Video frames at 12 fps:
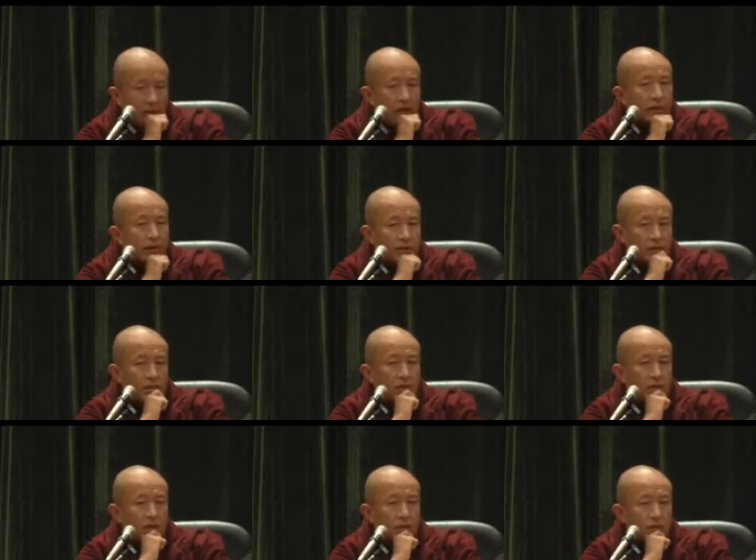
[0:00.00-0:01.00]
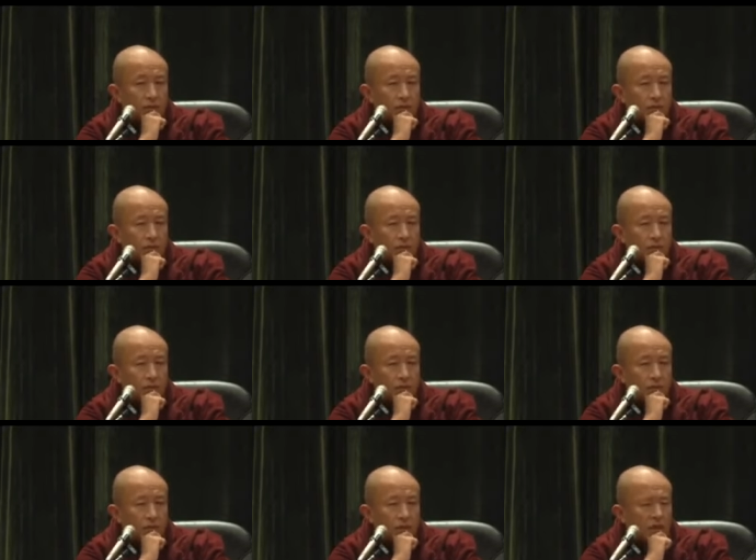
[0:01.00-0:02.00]
I think,
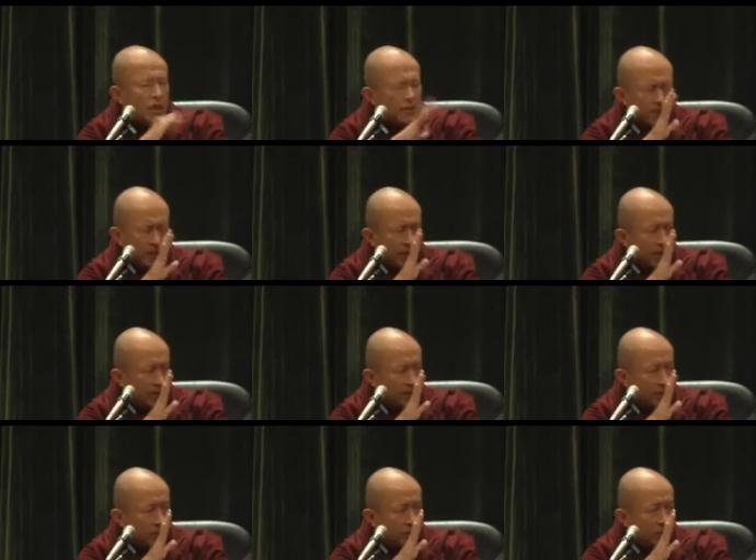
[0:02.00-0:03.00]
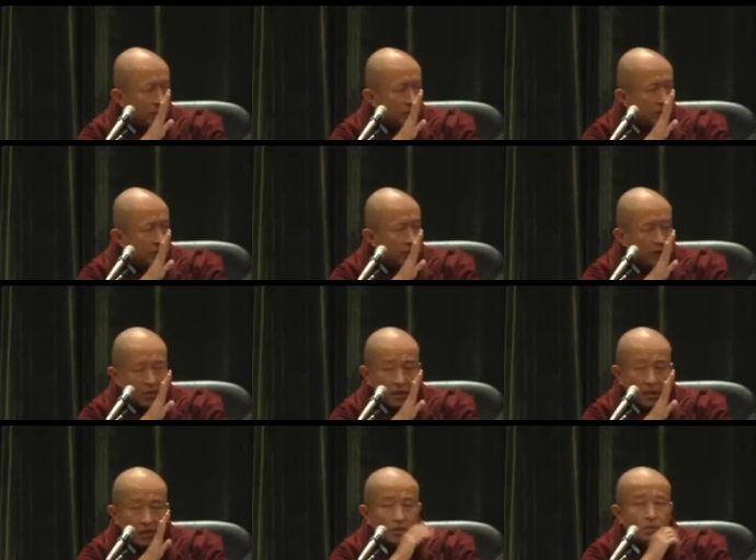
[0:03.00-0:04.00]
and I believe this
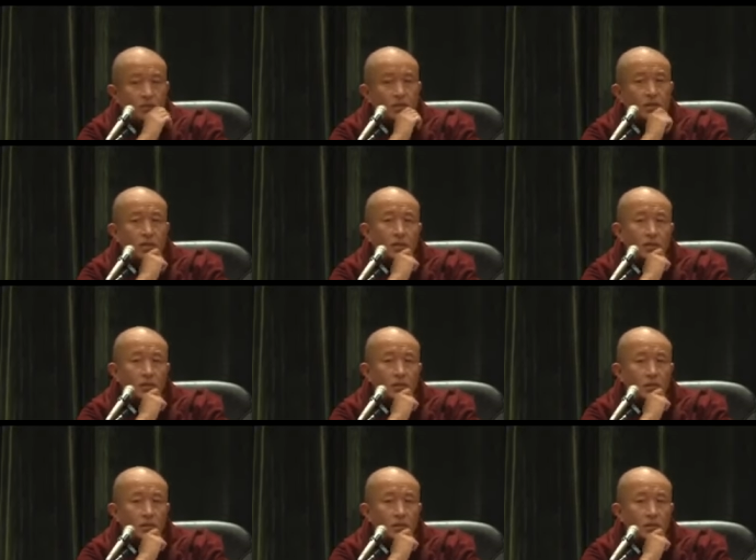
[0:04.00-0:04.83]
100%,